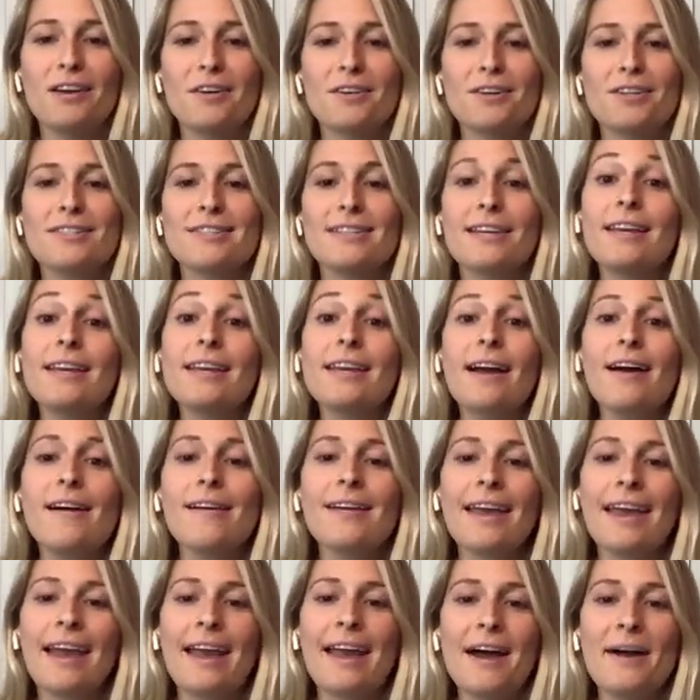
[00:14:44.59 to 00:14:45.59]
you're just like, yeah,
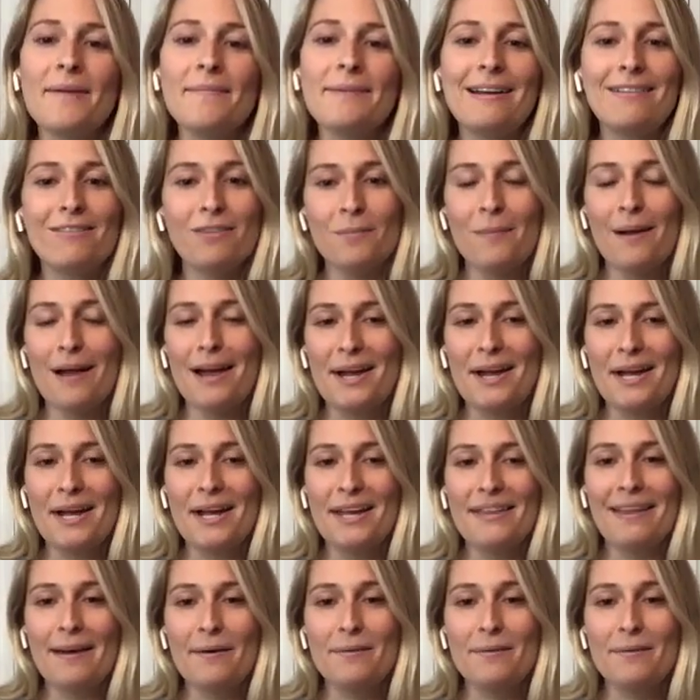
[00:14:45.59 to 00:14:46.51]
okay, never mind.